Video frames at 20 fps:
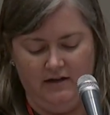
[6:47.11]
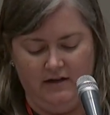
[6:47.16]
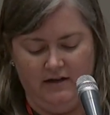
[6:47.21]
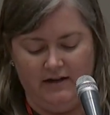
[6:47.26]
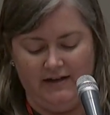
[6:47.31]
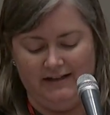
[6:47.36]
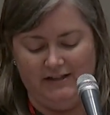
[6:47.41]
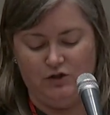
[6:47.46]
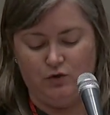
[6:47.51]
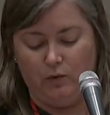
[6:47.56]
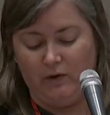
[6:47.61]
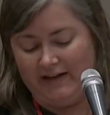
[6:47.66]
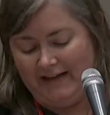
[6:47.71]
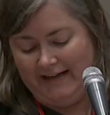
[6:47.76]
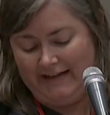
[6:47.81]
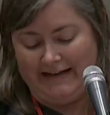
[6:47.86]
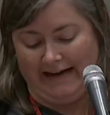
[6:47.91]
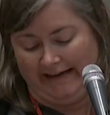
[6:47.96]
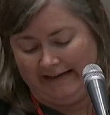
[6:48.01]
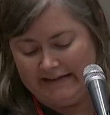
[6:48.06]
In
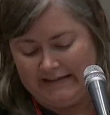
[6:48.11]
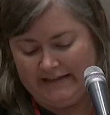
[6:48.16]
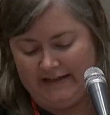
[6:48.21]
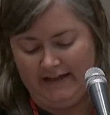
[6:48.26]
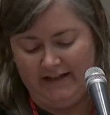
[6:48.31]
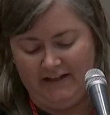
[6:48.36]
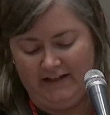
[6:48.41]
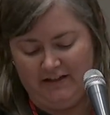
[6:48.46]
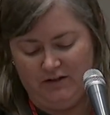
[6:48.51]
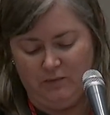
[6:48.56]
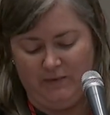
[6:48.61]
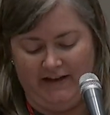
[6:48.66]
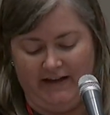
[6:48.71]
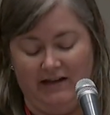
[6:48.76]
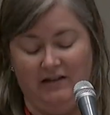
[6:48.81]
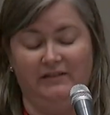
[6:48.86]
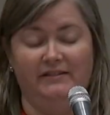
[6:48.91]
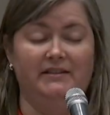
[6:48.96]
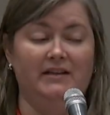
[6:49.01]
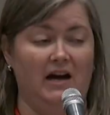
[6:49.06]
2019, we
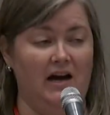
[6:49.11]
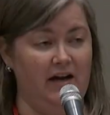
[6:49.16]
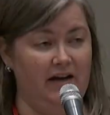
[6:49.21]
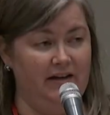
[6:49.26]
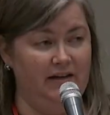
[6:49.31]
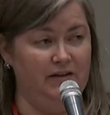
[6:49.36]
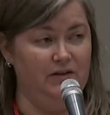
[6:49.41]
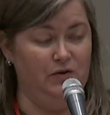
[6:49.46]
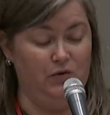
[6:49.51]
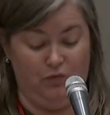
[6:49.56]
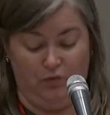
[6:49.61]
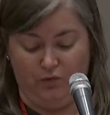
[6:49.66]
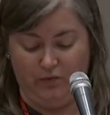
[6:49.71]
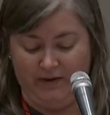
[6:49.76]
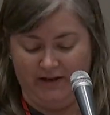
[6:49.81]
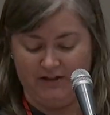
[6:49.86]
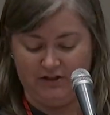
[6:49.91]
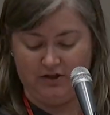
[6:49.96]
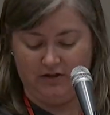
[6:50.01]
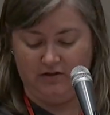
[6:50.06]
held 9
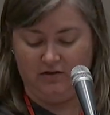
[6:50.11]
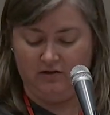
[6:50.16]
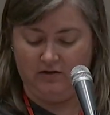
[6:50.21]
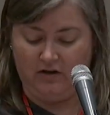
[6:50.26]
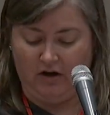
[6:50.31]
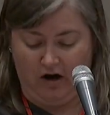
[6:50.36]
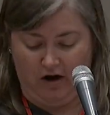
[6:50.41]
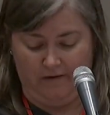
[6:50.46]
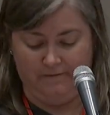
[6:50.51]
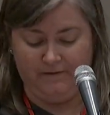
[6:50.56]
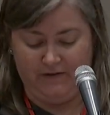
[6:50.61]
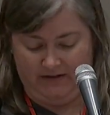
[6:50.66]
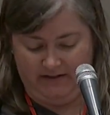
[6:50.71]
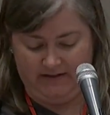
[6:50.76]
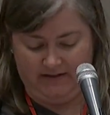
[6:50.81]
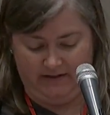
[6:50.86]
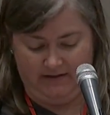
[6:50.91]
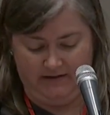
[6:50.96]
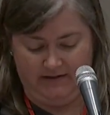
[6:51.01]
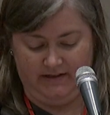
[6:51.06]
regional
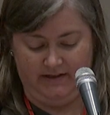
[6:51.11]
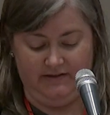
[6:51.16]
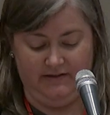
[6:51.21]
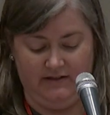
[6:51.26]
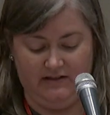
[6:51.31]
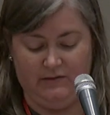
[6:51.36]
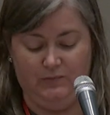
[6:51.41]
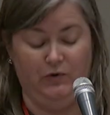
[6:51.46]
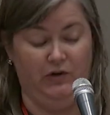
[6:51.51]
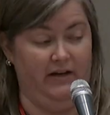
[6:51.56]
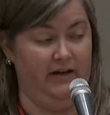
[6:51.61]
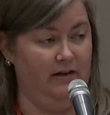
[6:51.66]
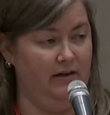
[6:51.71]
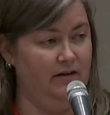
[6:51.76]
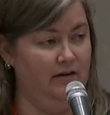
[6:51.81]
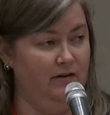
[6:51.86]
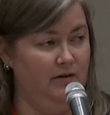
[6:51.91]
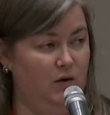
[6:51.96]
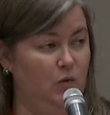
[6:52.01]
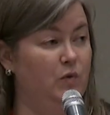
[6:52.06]
conferences in the
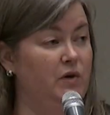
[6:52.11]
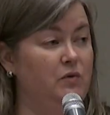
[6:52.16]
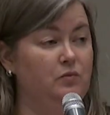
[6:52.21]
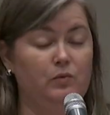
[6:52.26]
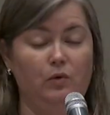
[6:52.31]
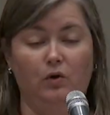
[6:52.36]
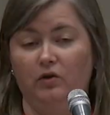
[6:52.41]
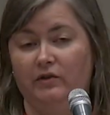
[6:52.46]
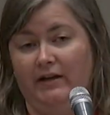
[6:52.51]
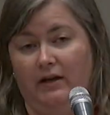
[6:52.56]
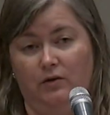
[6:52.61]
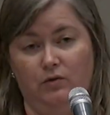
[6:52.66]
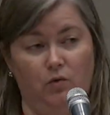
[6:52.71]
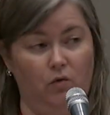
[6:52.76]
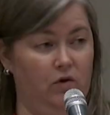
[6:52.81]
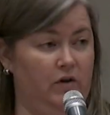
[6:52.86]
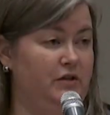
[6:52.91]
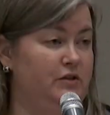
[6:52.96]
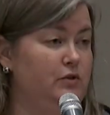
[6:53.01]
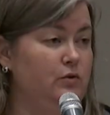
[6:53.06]
spring. We rolled out
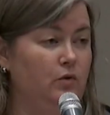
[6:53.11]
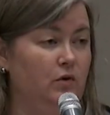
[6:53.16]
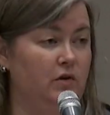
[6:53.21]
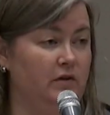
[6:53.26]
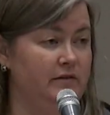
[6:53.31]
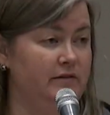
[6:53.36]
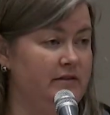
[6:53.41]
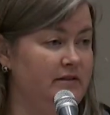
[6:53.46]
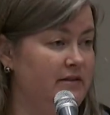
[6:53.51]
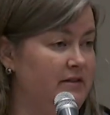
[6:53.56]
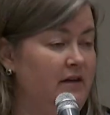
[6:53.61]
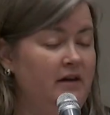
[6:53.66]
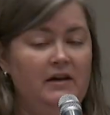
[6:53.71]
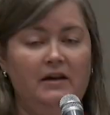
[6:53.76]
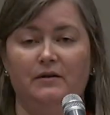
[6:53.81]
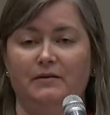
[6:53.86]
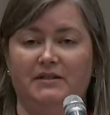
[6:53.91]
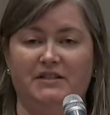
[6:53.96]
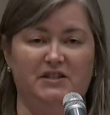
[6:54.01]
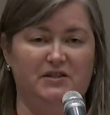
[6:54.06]
org tools,
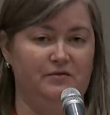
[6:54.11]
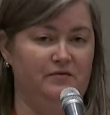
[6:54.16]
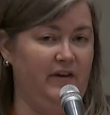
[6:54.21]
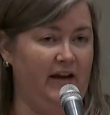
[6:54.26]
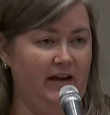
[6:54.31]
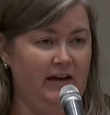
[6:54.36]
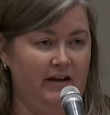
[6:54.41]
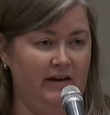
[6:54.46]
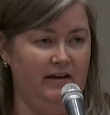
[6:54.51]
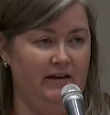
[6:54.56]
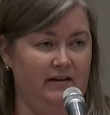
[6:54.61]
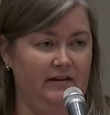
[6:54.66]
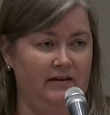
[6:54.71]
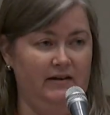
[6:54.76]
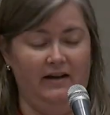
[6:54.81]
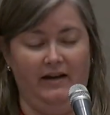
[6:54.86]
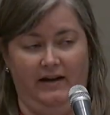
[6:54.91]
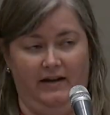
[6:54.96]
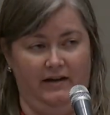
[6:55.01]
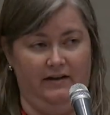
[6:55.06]
which is VAN
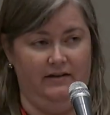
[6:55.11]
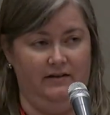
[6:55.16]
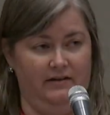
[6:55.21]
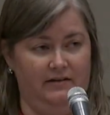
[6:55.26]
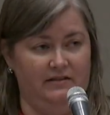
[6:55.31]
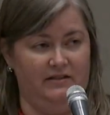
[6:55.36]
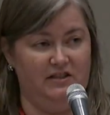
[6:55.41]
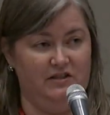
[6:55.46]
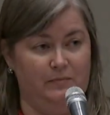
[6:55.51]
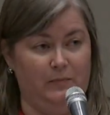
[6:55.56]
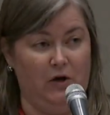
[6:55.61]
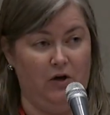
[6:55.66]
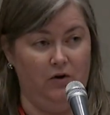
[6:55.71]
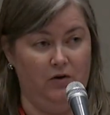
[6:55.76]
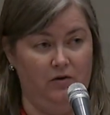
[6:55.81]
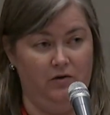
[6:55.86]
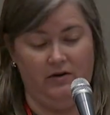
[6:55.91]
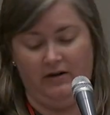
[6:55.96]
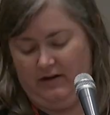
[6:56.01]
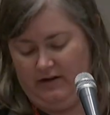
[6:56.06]
and
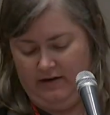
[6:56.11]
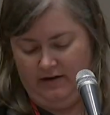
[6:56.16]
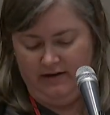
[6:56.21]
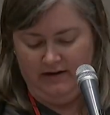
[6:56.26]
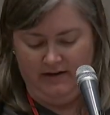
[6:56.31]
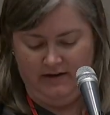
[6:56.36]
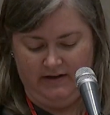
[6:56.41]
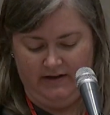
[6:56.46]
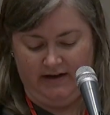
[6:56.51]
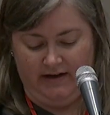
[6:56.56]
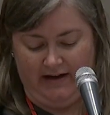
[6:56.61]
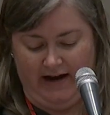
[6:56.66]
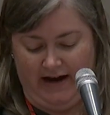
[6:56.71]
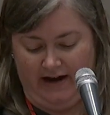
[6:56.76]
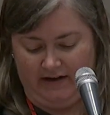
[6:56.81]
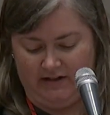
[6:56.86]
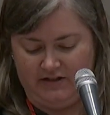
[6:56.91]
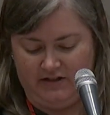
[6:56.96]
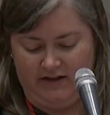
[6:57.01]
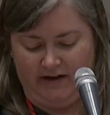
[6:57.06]
Spoke and
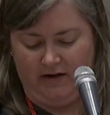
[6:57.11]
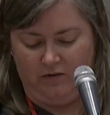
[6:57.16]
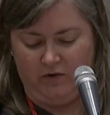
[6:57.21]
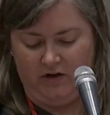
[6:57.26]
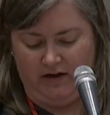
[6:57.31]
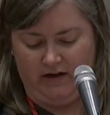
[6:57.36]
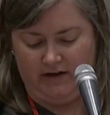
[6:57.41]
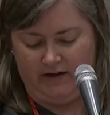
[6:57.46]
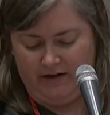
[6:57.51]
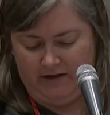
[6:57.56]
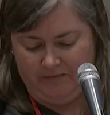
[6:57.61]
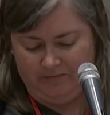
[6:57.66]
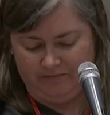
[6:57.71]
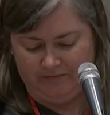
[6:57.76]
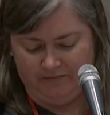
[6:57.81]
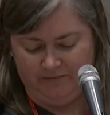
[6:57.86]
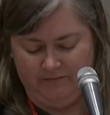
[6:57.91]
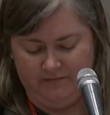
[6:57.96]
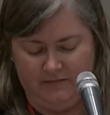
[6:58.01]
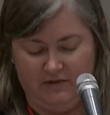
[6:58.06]
Action at Work,
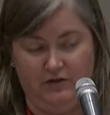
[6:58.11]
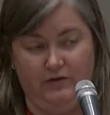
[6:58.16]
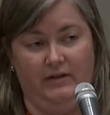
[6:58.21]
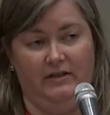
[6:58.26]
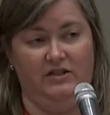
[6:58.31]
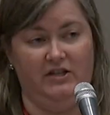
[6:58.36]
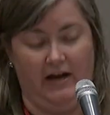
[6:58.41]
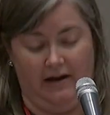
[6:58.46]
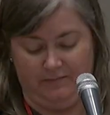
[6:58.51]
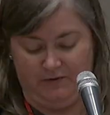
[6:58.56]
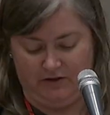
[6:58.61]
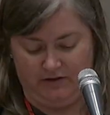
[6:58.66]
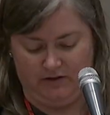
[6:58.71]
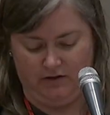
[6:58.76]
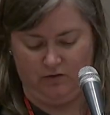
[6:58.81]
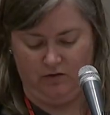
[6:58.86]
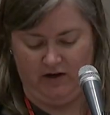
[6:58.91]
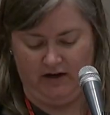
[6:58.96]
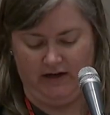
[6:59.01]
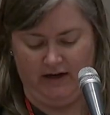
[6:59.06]
so that chapters could
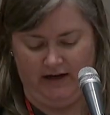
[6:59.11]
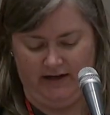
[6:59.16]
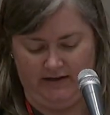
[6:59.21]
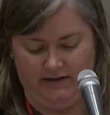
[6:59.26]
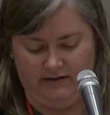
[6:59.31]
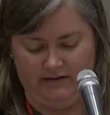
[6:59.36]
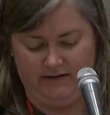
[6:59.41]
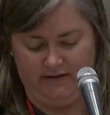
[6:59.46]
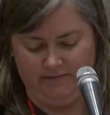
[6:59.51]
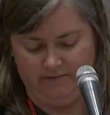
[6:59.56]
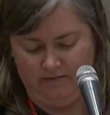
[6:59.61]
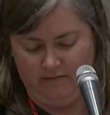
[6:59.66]
organize.